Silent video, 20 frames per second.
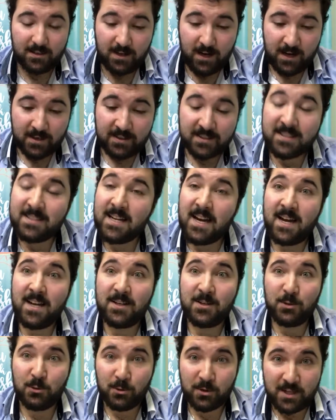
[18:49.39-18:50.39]

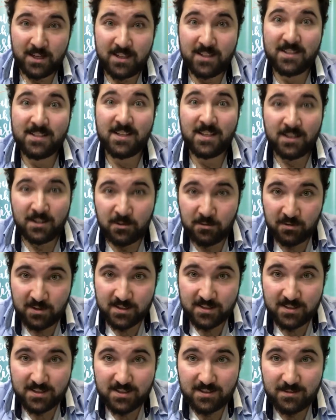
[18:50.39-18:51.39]
understand your kid's
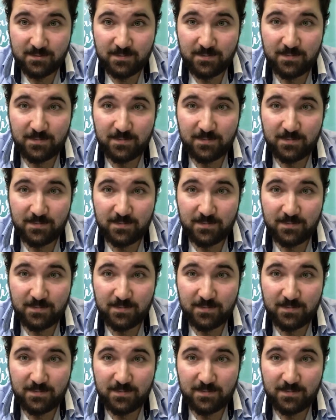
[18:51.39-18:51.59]
interest.